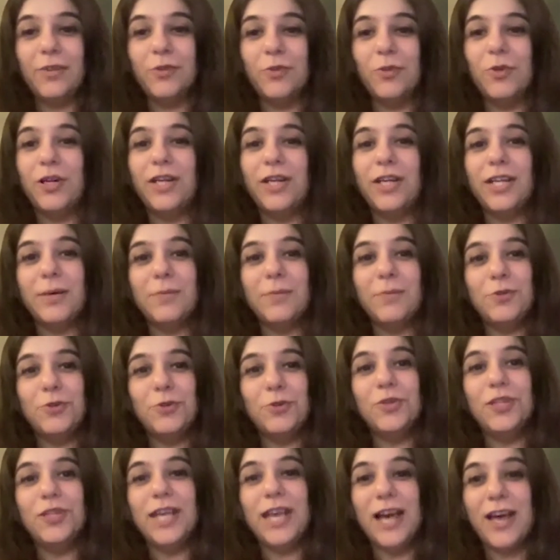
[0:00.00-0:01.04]
a team to
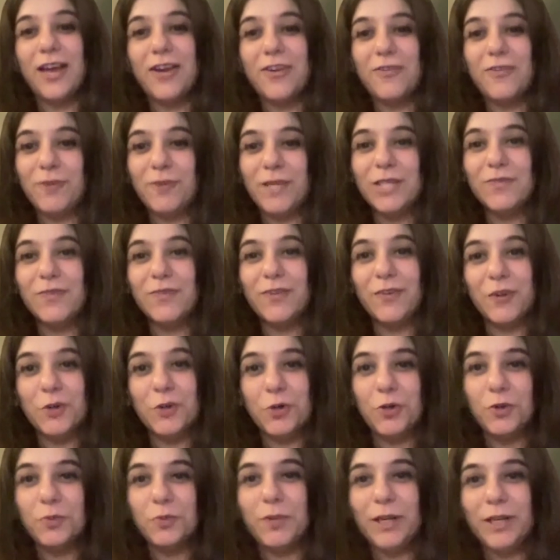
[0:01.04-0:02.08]
do the RFPs when you're
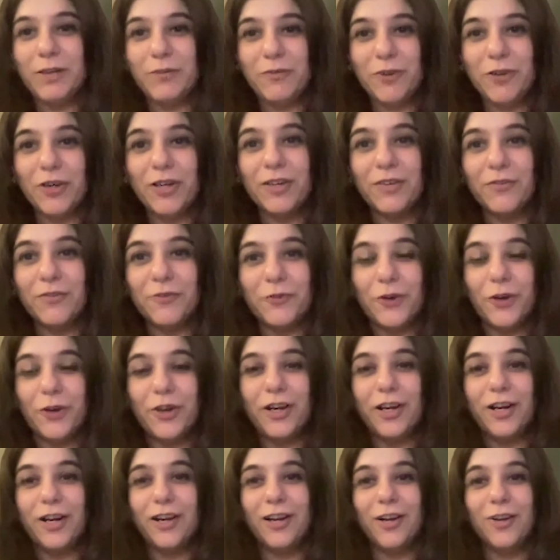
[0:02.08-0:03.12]
going to bid
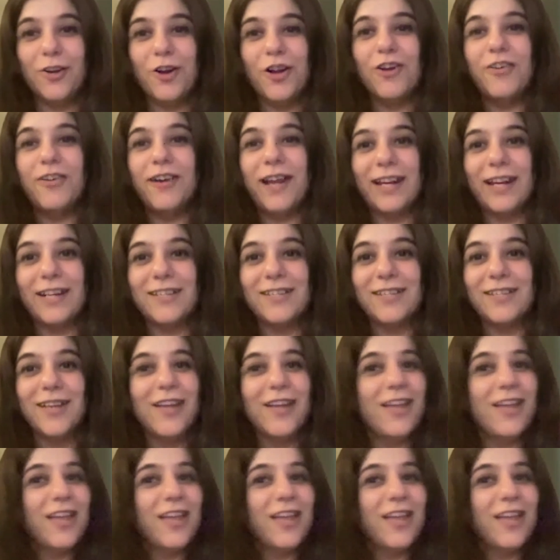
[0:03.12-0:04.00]
for contracts.